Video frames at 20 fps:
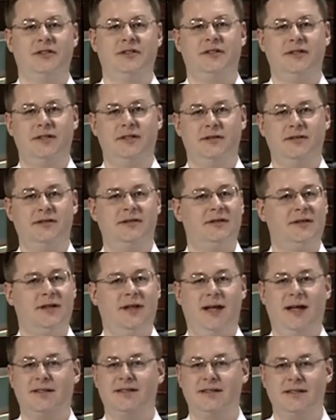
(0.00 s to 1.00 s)
Christians,
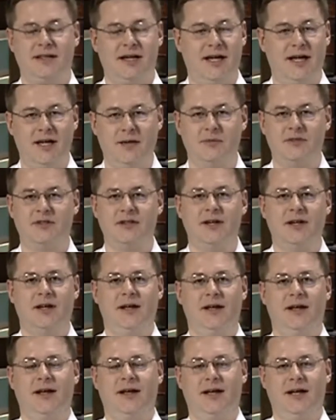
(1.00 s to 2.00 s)
lots of times,
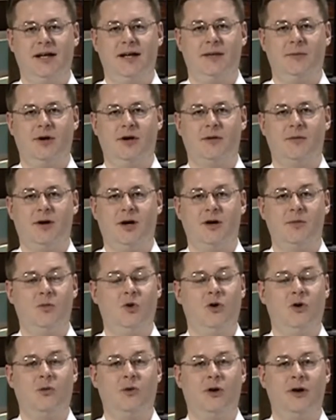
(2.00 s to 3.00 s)
are
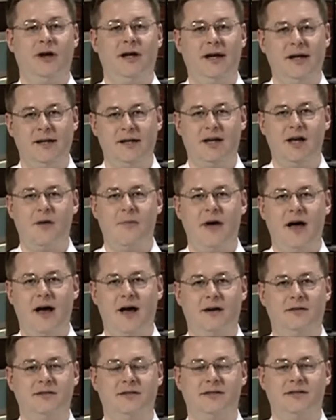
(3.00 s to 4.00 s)
more worried
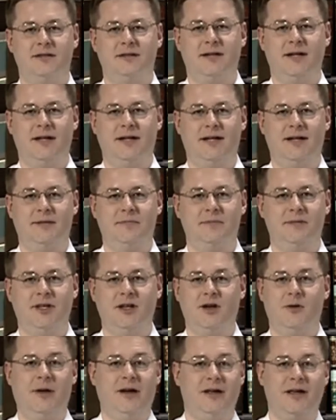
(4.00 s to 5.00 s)
about,
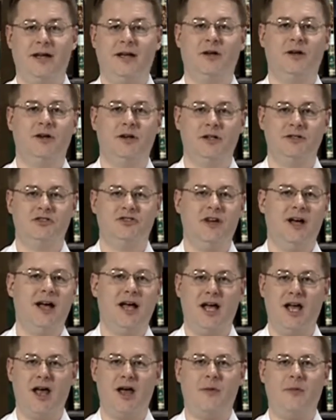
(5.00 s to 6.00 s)
about getting a good
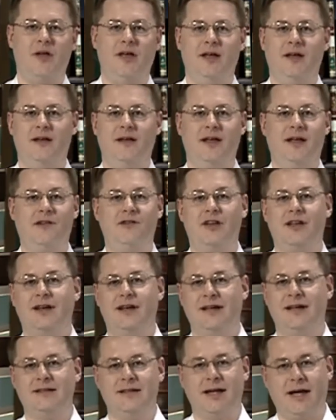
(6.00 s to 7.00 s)
job and having a
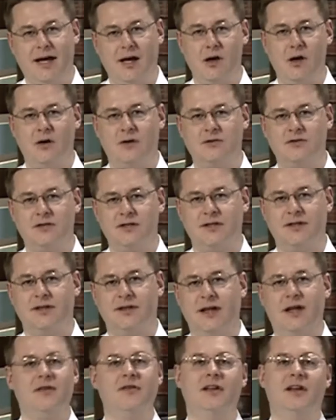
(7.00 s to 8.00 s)
nice house
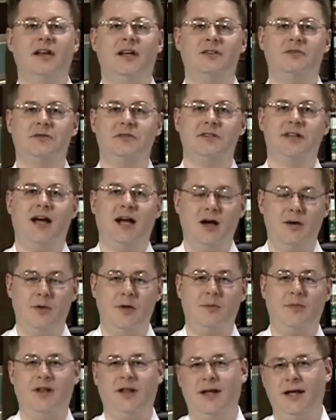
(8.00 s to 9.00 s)
and having a nice
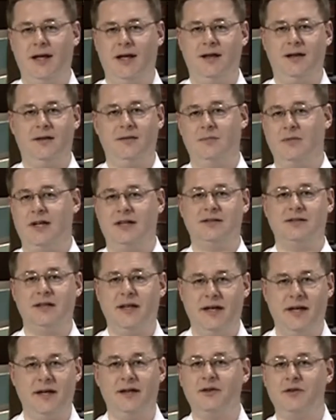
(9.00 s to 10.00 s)
retirement plan, and not
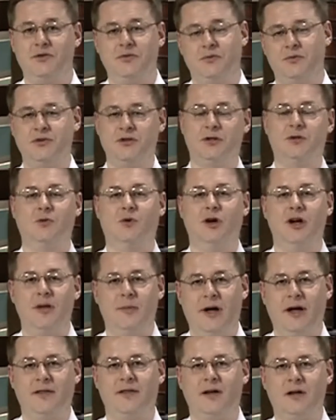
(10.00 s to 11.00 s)
saying you shouldn't worry
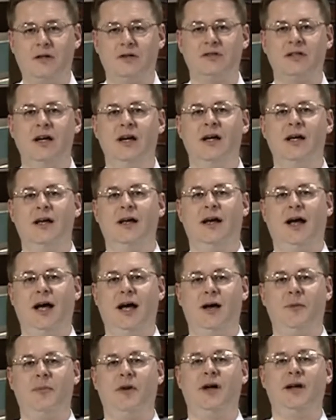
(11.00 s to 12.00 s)
about those,
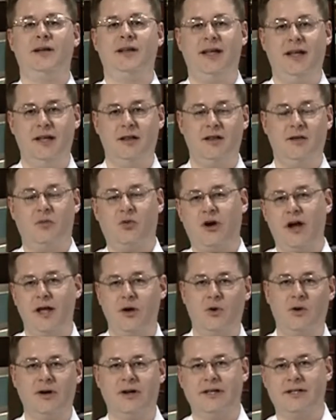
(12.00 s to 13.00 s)
but getting the
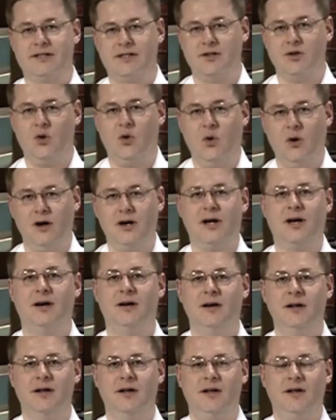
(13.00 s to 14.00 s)
priorities in
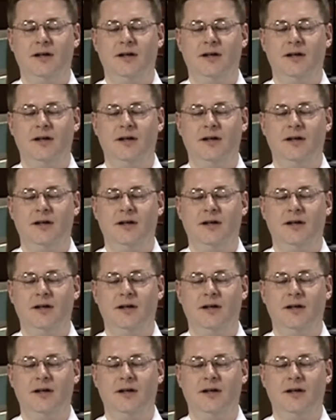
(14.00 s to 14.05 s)
order,